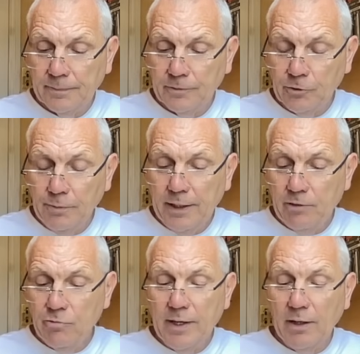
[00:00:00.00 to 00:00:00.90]
Somebody
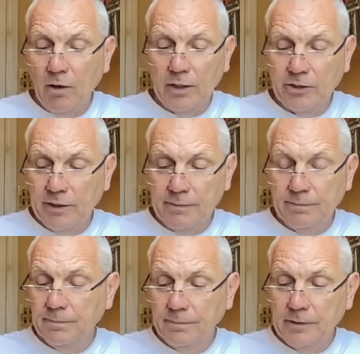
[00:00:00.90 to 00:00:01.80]
is realizing,
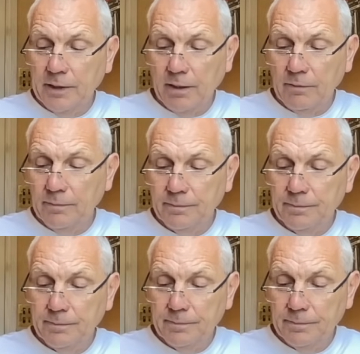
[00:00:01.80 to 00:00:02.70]
you know,
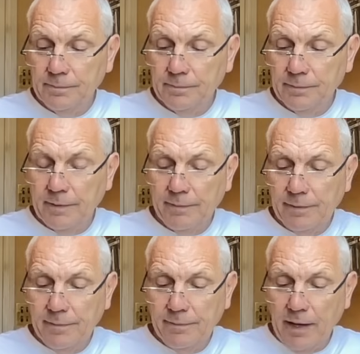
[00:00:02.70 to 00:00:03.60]

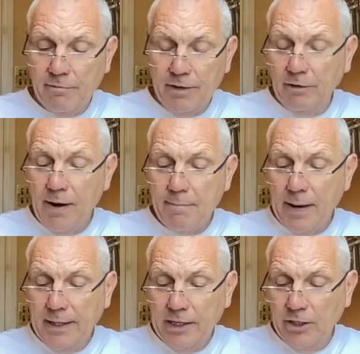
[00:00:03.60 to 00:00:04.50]
they regret
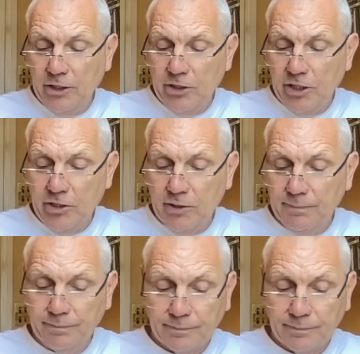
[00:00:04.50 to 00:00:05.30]
making a decision.